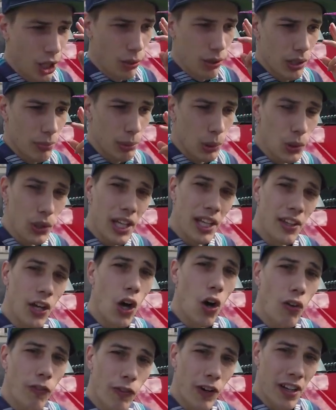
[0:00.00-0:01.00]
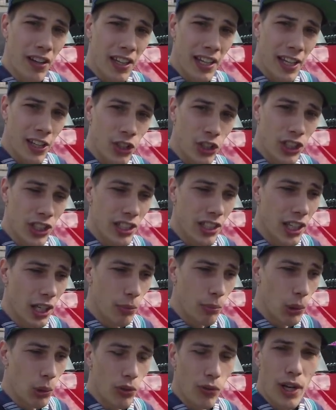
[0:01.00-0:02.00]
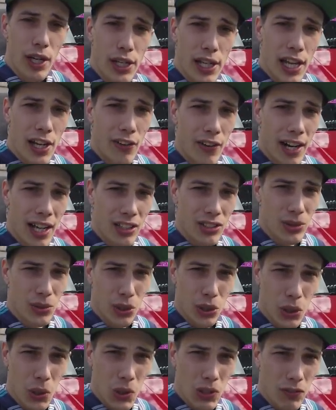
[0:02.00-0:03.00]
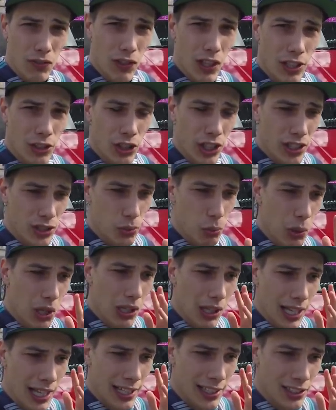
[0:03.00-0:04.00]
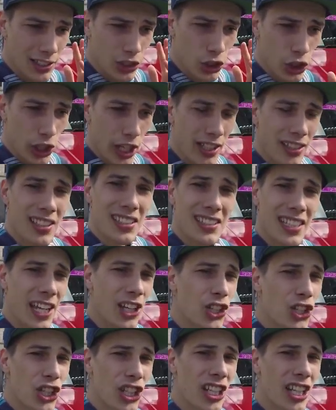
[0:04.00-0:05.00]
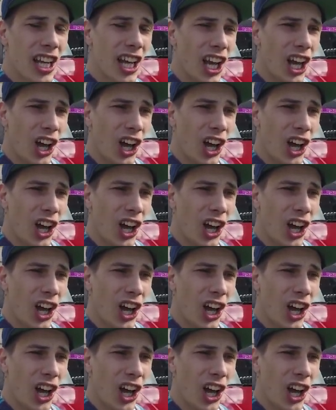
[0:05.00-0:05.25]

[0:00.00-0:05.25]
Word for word: We're going to pull down the whole front of the engine, pull the radiator out, do a coolant flush, as well as check the tension